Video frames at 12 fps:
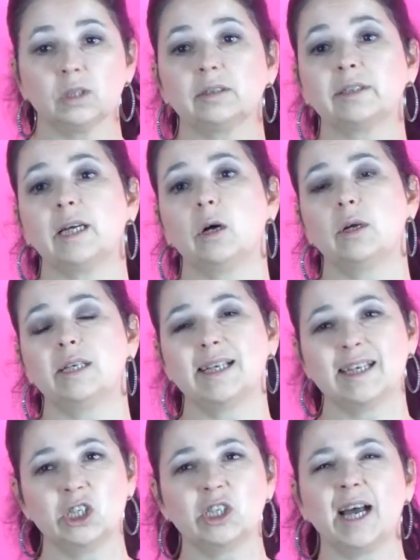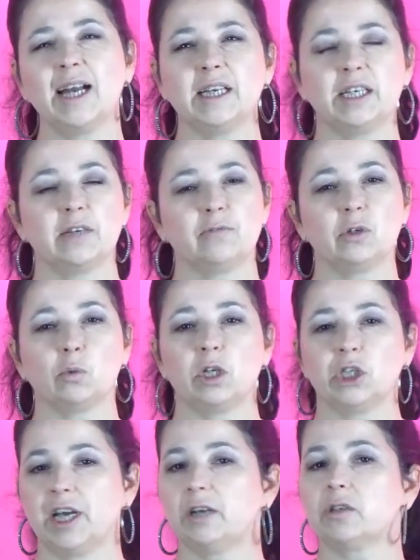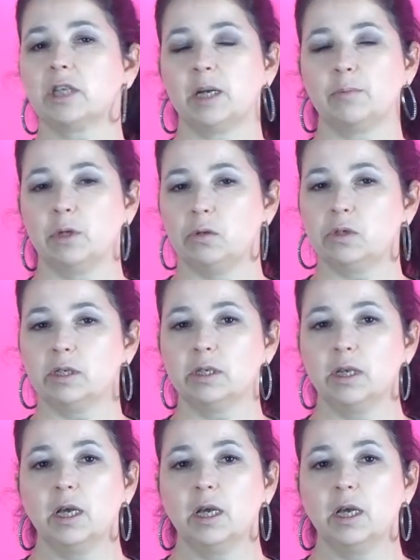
So it just kind of differs what channels that I'm using.